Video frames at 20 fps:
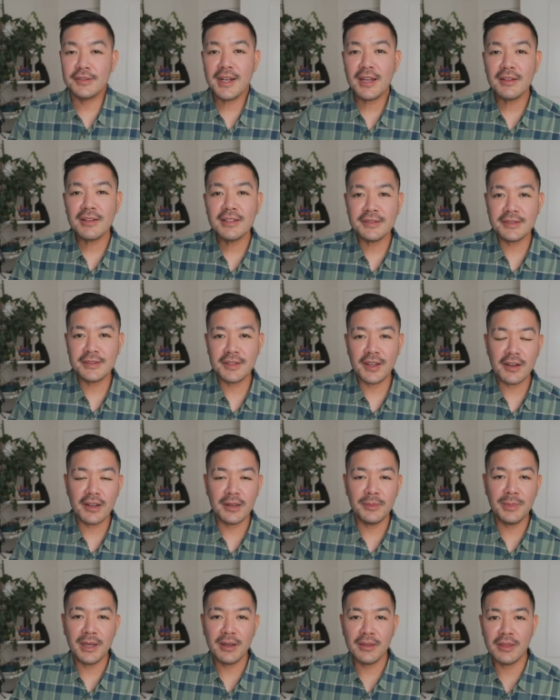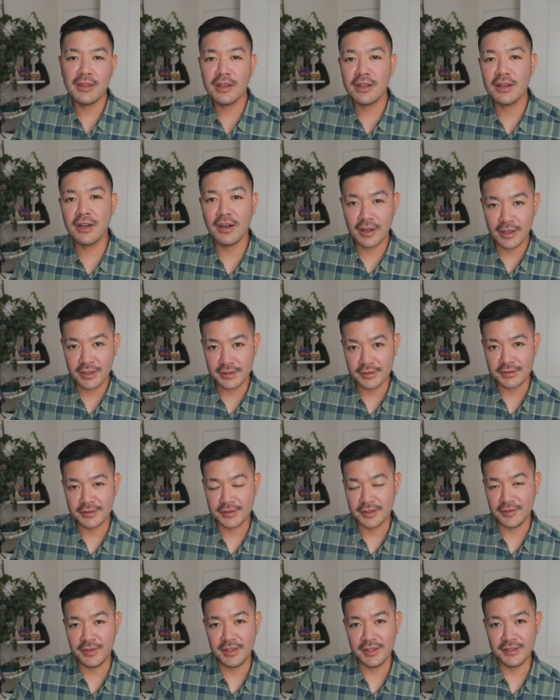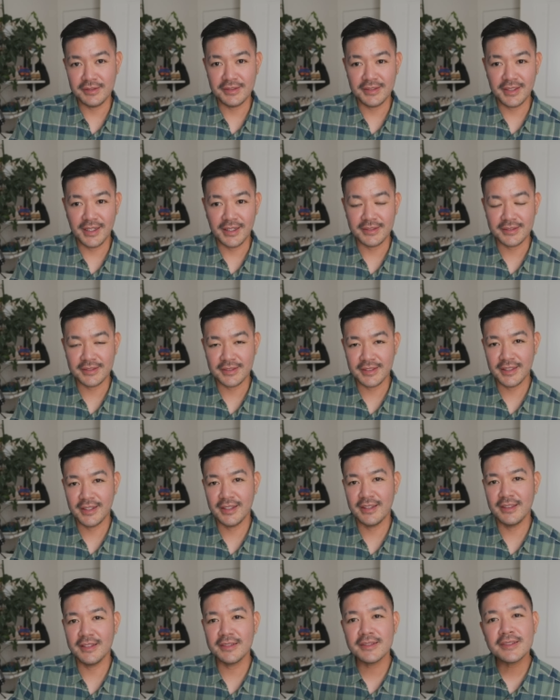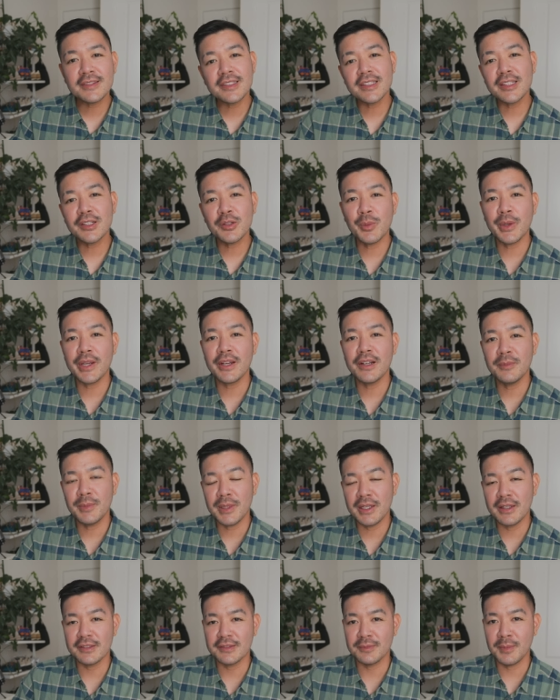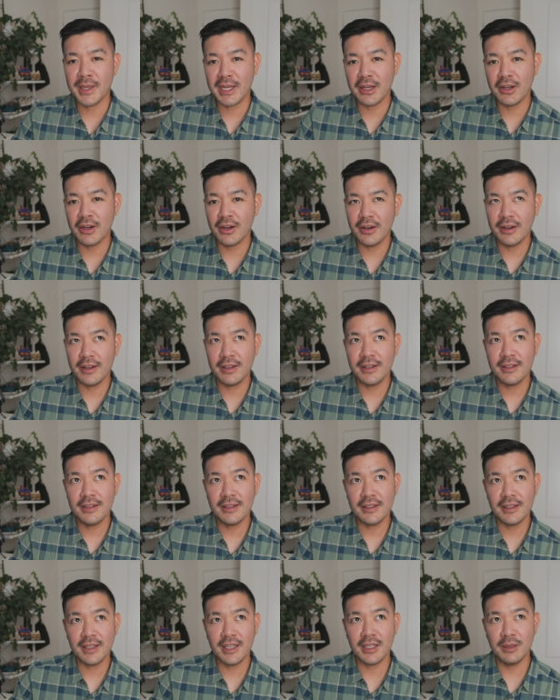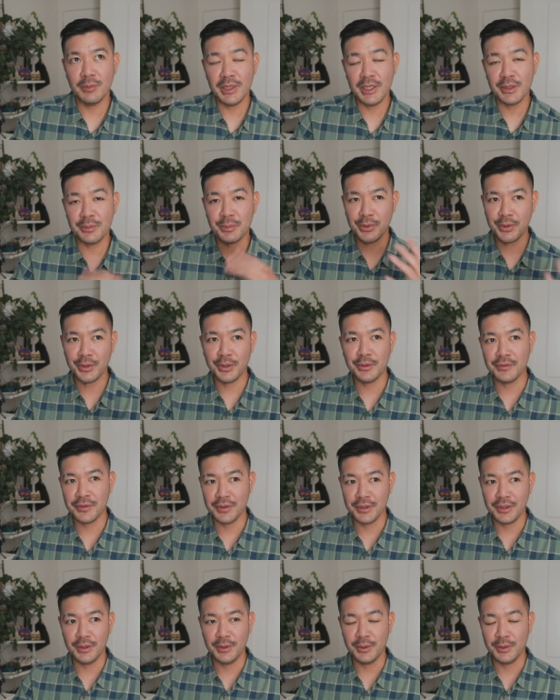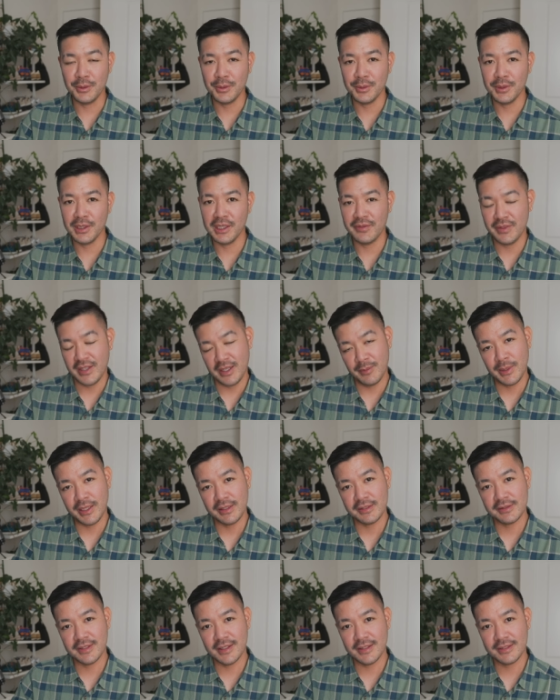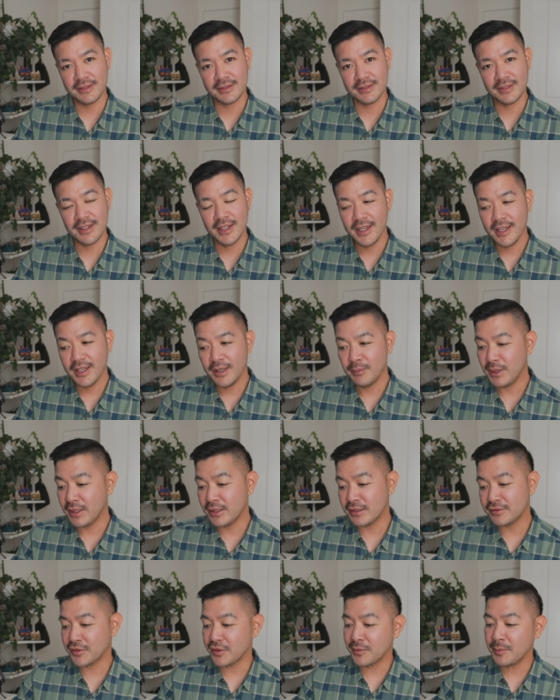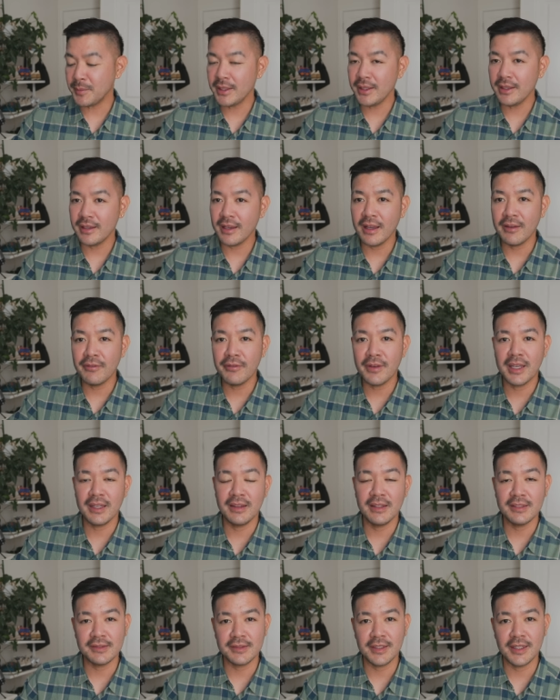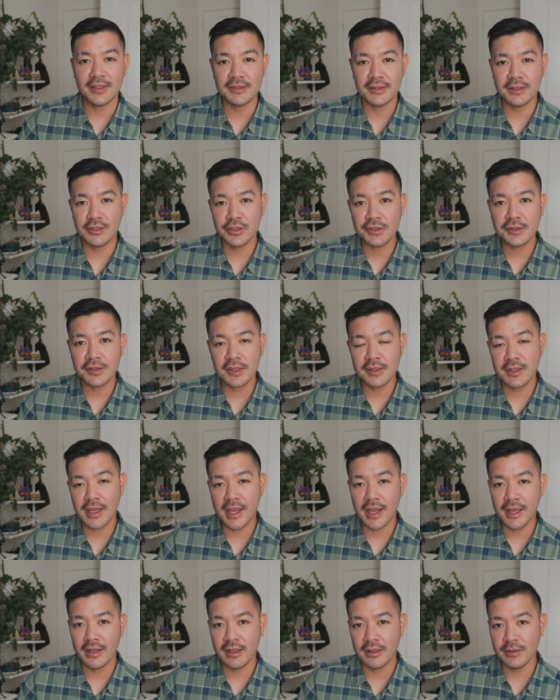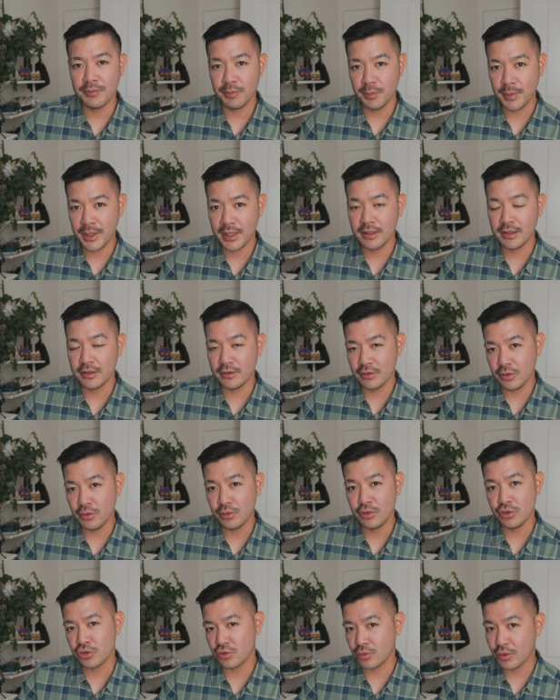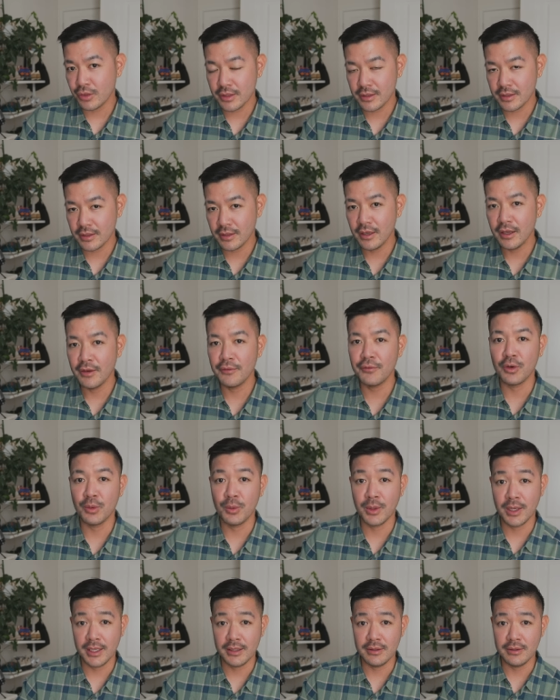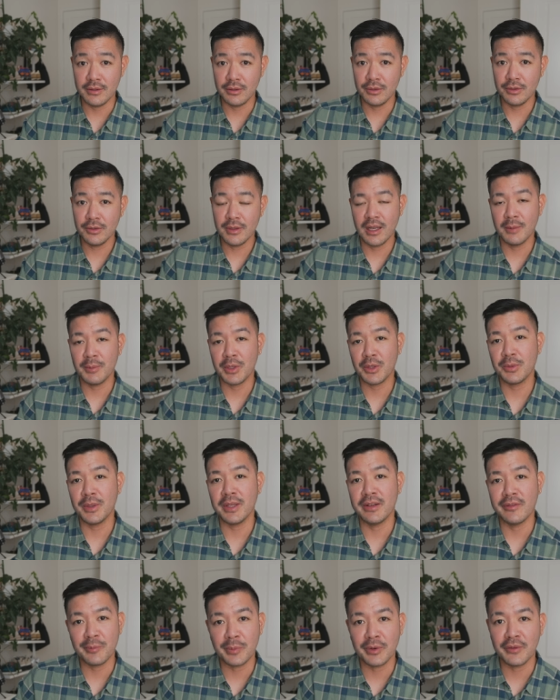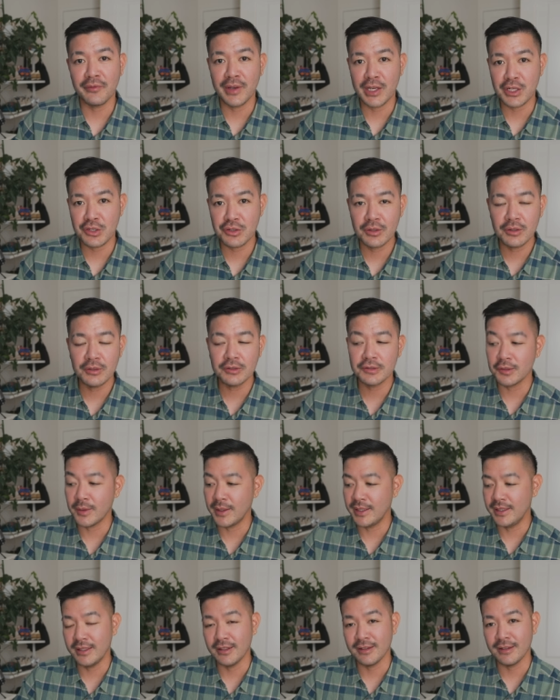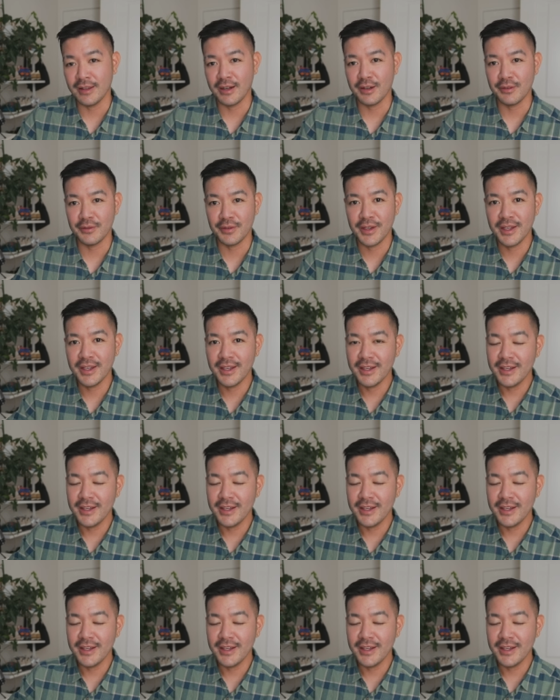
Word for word: now let's talk about the cons of this desk. This is a little weird because my con can be a pro for you, if that makes sense. Because for me, I find this desk just a tad bit too short for what I do. I'm a creative professional, so I need a lot of